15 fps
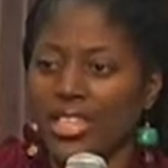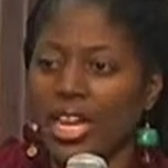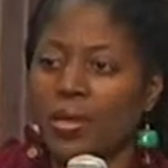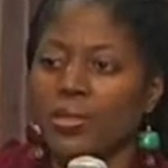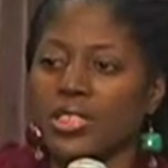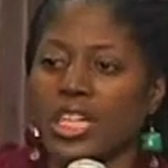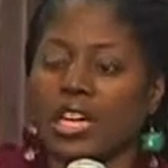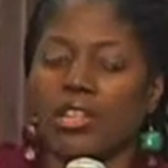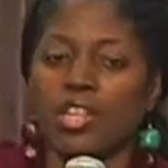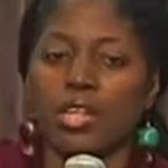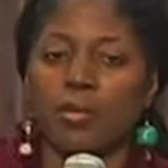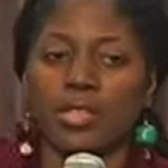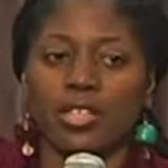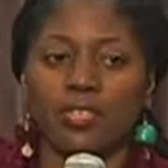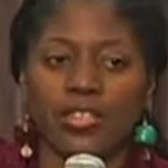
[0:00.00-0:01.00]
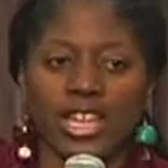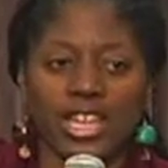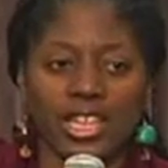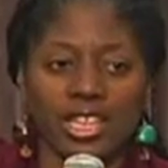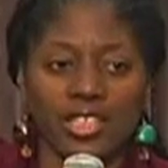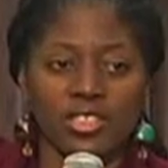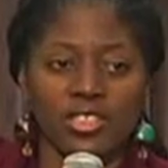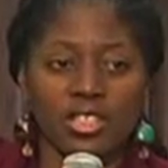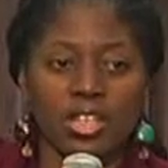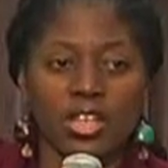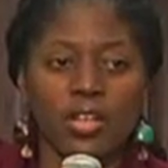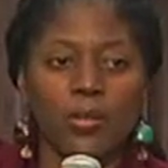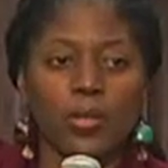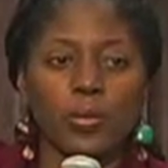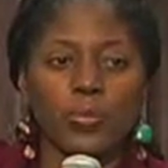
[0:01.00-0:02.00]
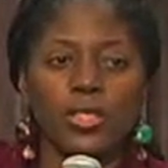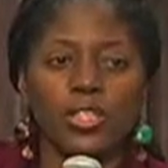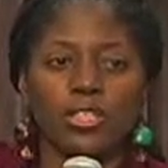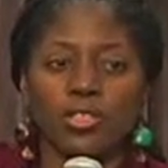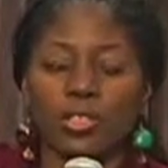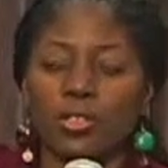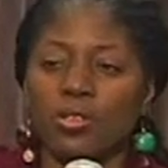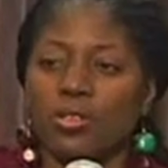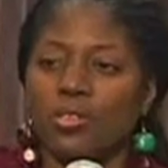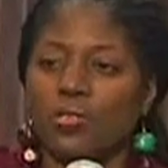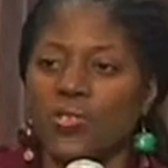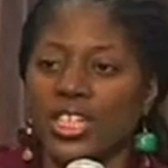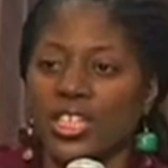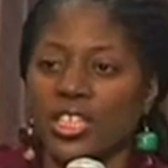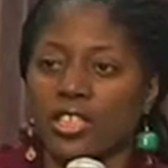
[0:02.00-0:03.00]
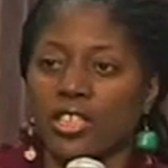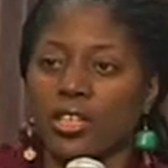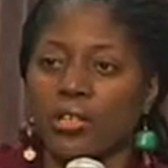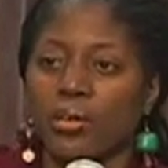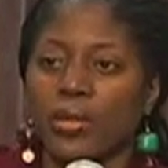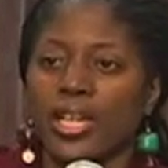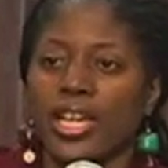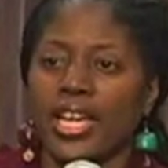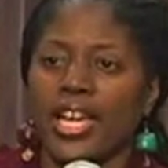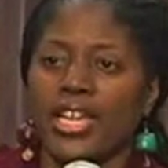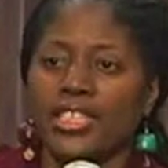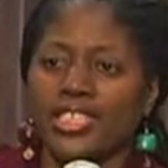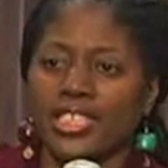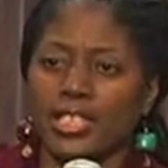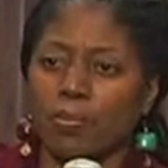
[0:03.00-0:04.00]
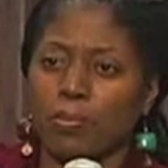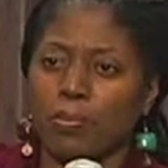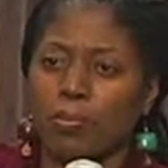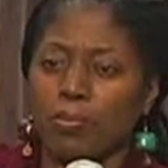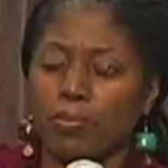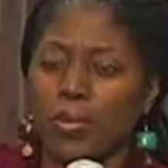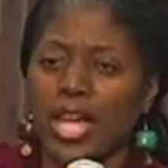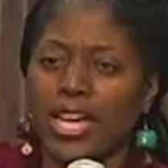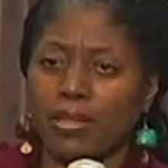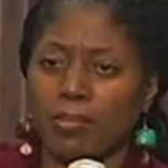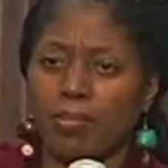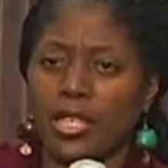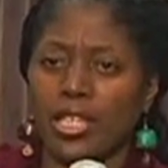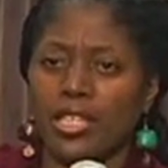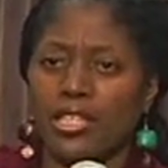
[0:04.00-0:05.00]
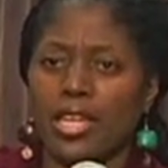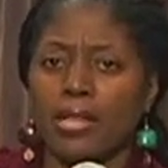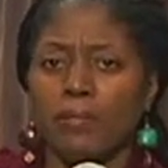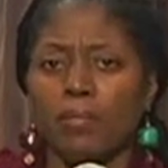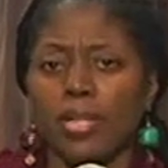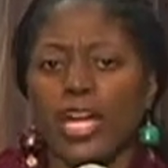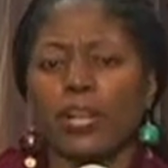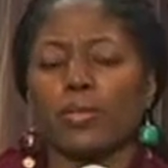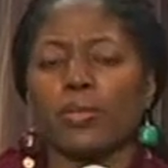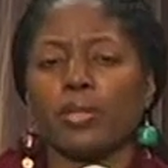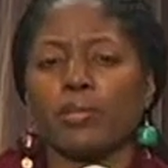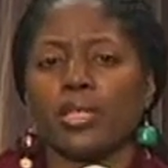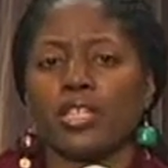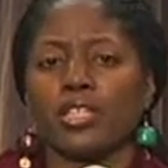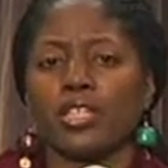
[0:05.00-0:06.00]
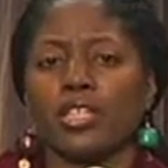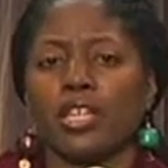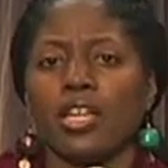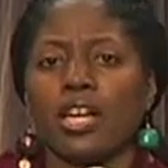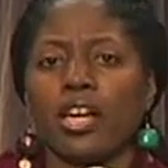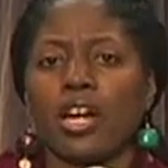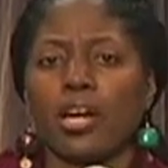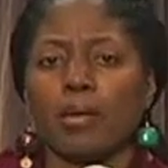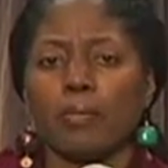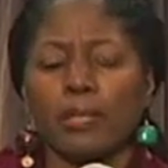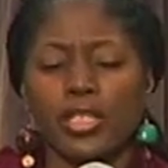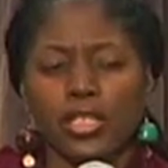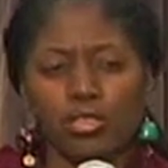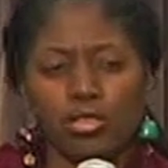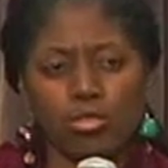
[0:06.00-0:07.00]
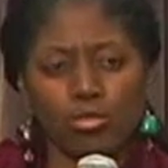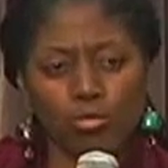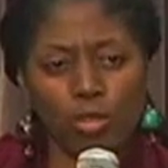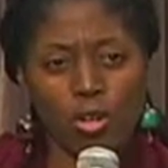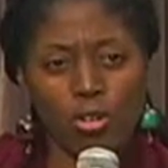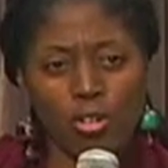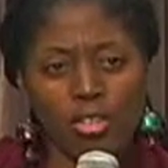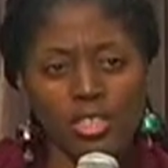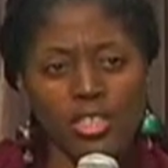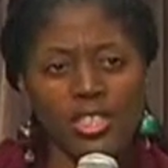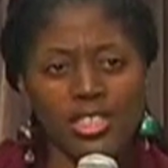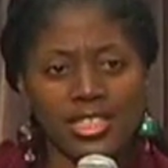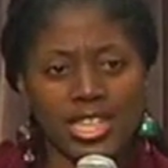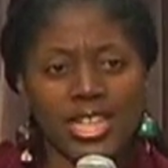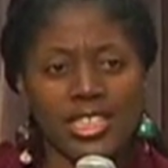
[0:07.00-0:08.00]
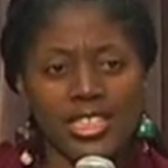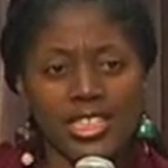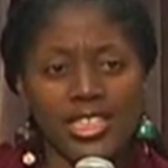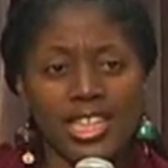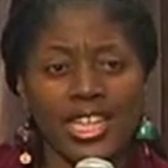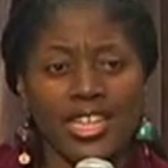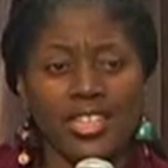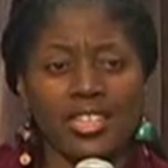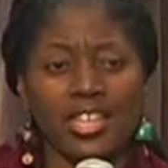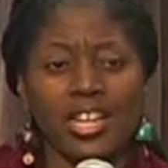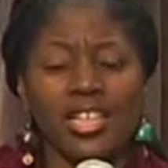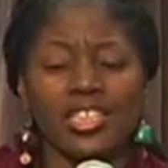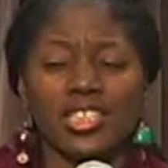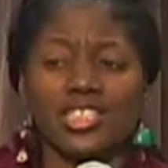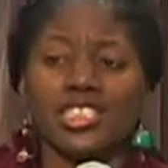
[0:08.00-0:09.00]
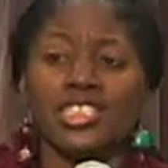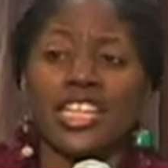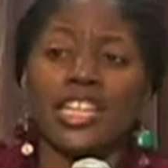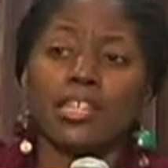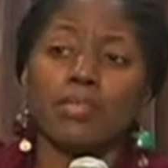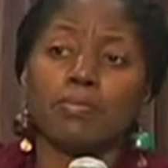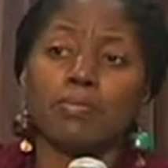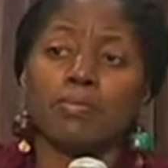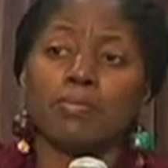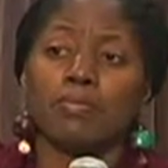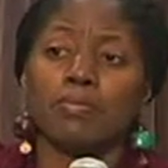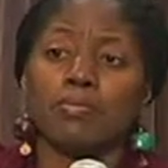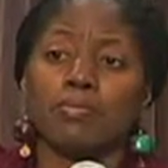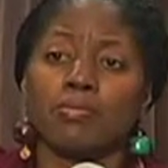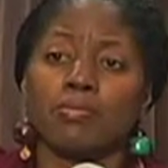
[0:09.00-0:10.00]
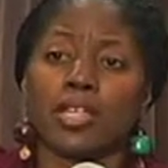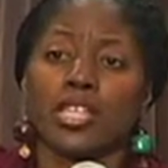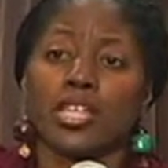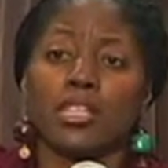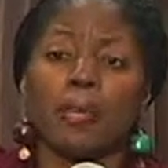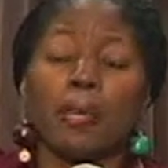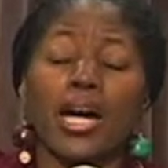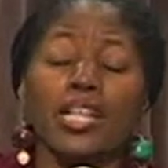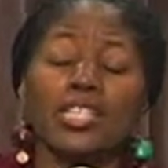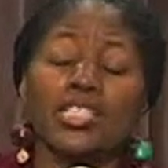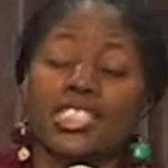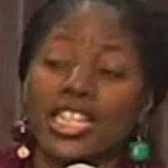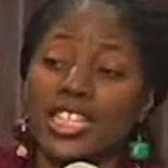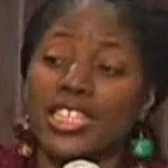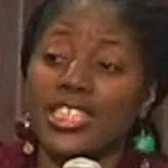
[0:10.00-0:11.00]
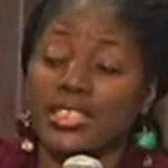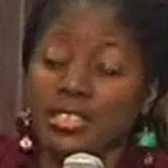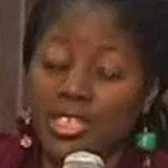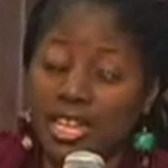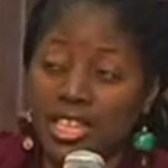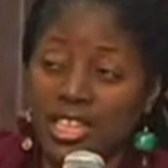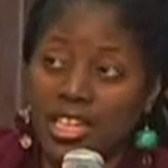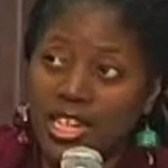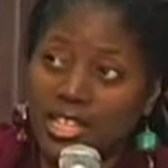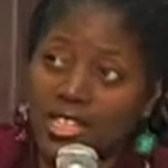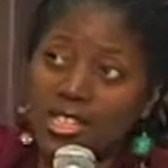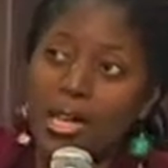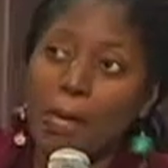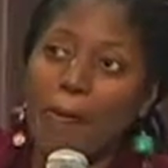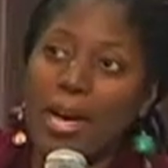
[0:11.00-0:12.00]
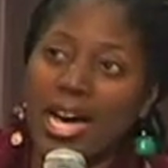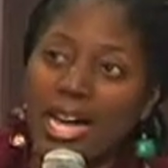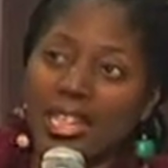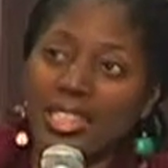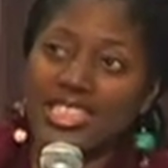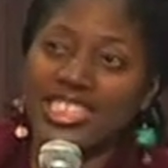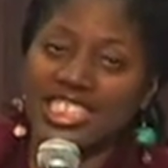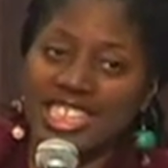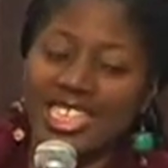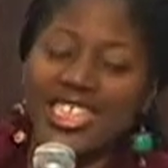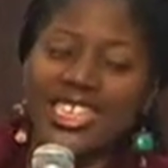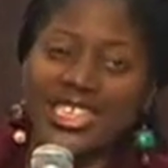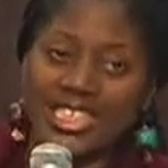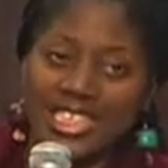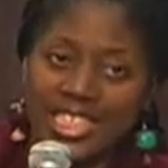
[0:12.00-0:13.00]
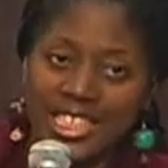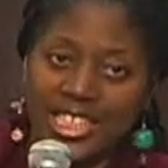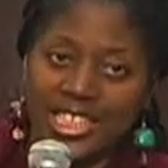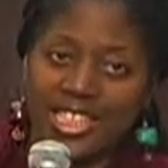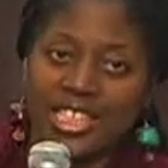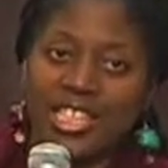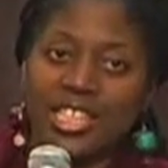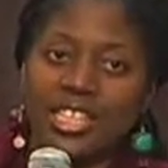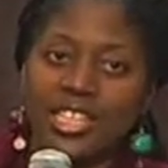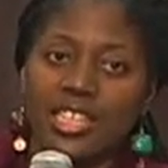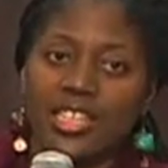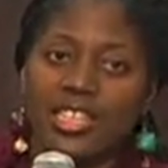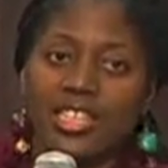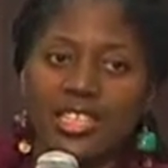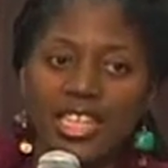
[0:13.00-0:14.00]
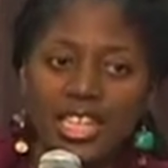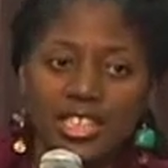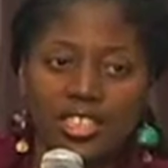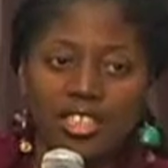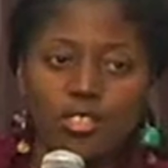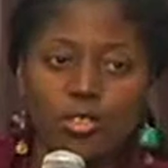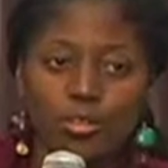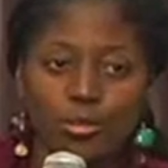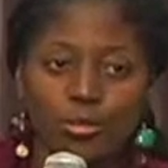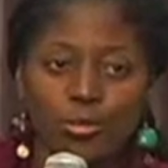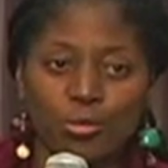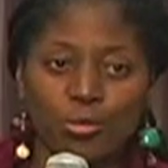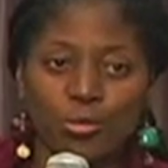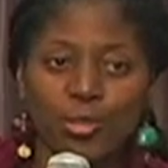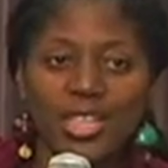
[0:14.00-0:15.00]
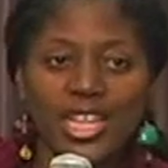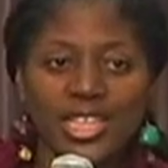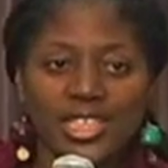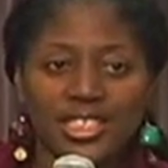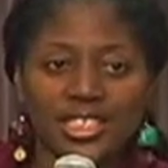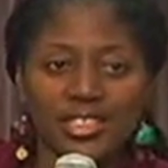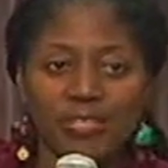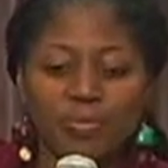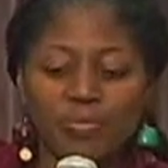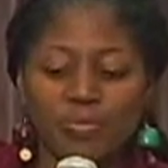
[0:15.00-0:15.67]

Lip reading: That was our coming of age, where we could turn on the radio and see Black men and Black women being strong, connected, and unashamed and unapologetically connected to legacy.